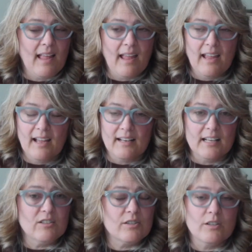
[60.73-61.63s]
and
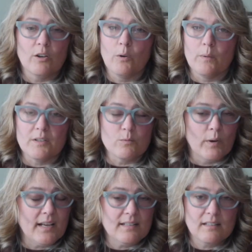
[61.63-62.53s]
it still was
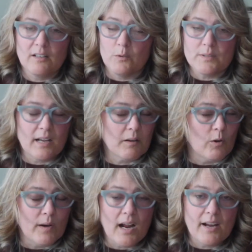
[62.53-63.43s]
it was
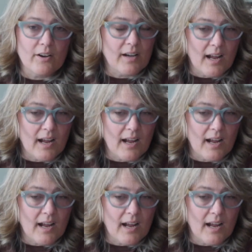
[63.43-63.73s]
going higher and